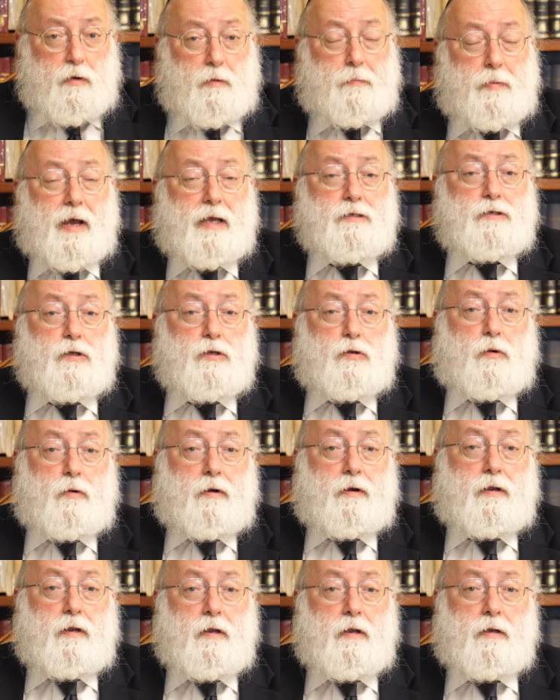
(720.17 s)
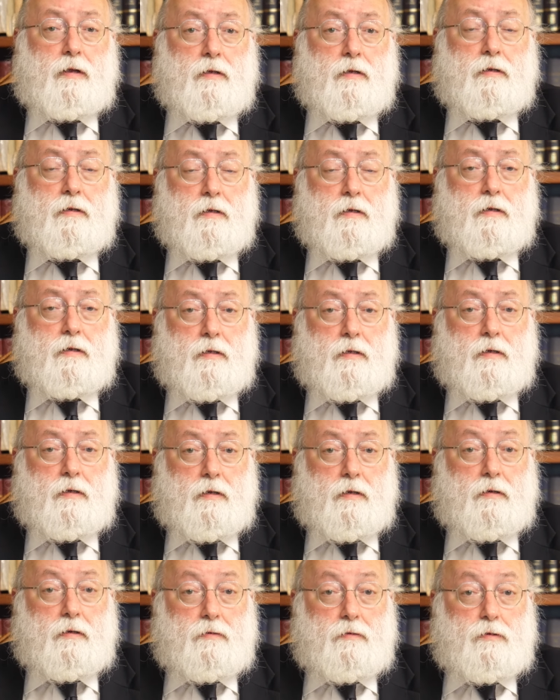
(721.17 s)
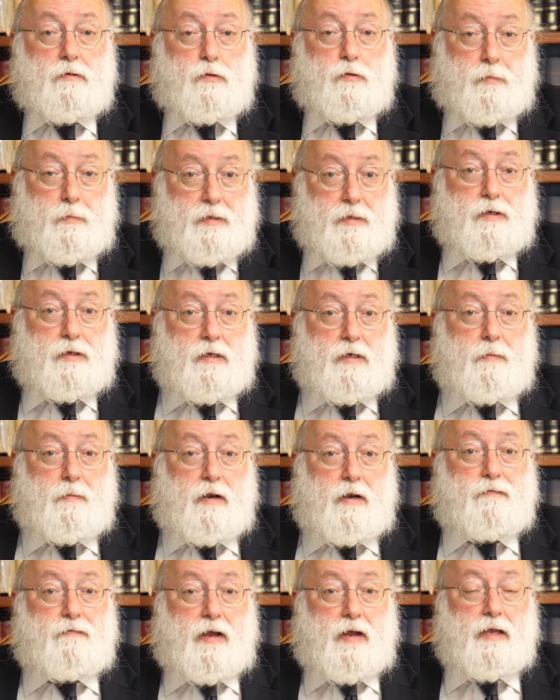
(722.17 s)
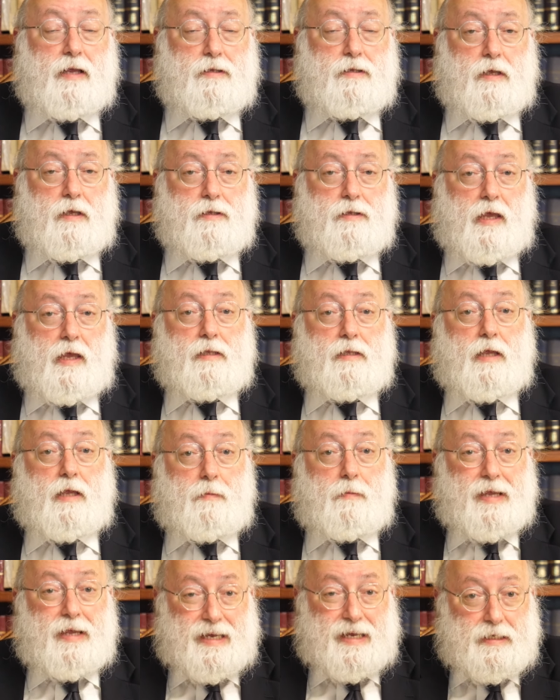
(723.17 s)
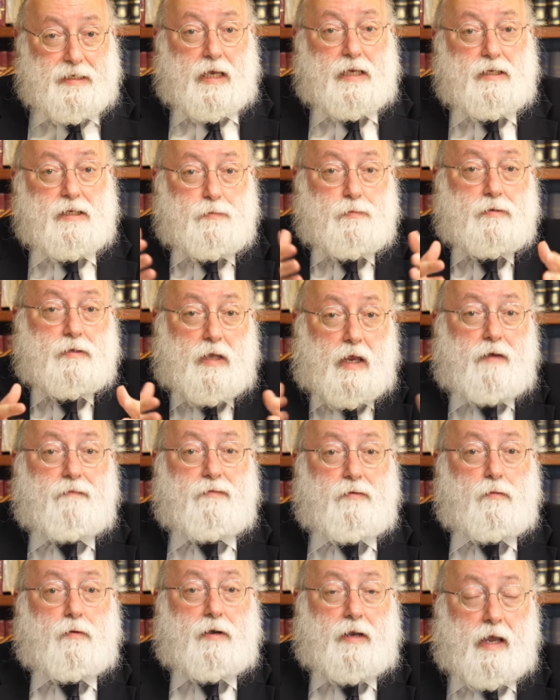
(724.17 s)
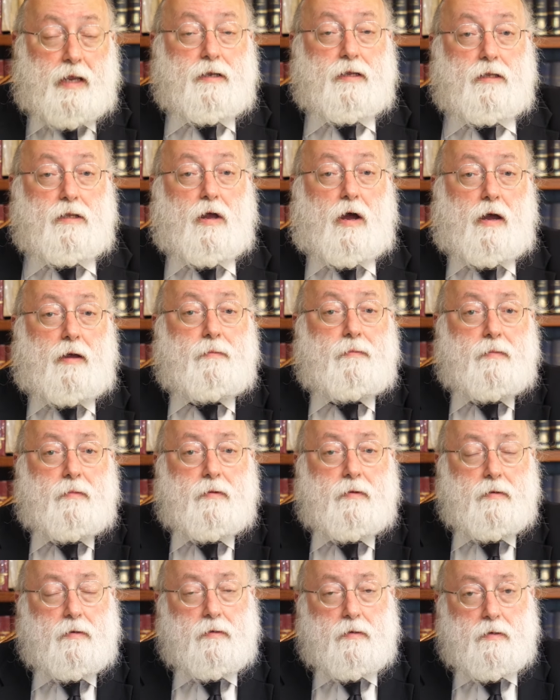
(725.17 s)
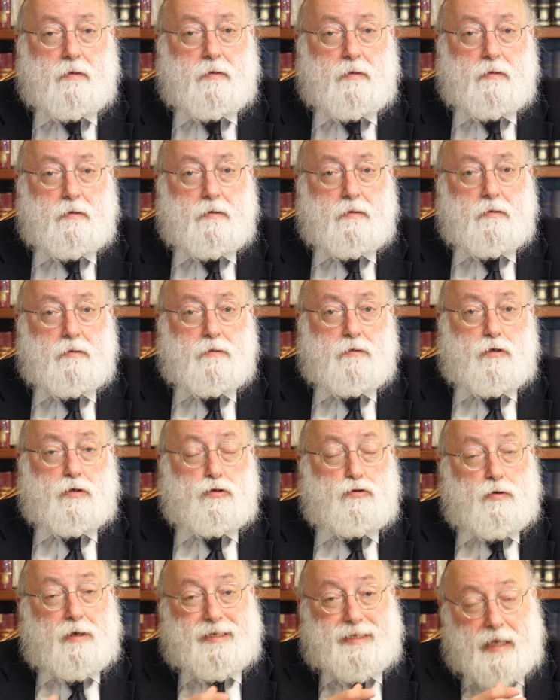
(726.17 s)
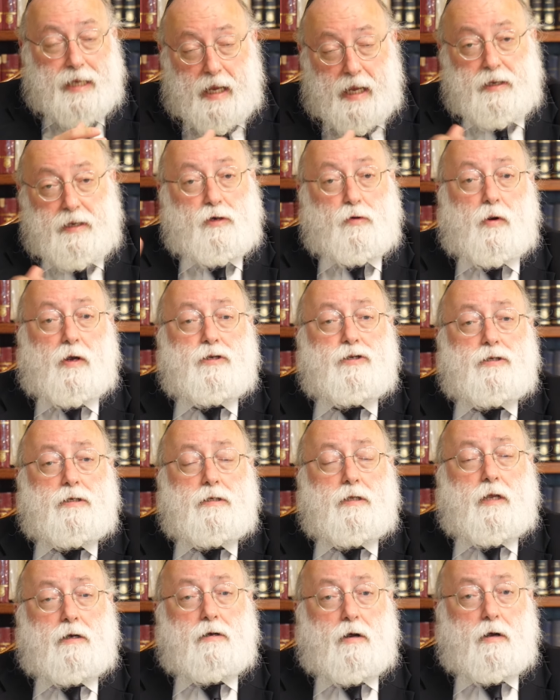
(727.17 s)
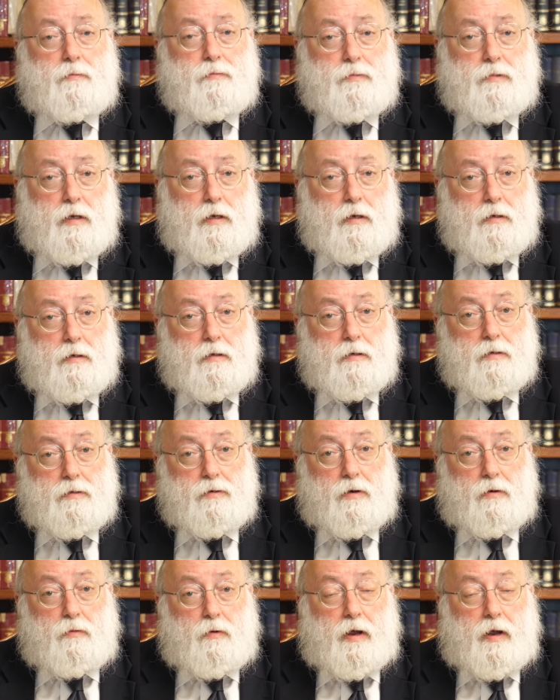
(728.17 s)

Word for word: a repository, tremendous amount of content that can be accessible to everyone anytime to address any question that comes your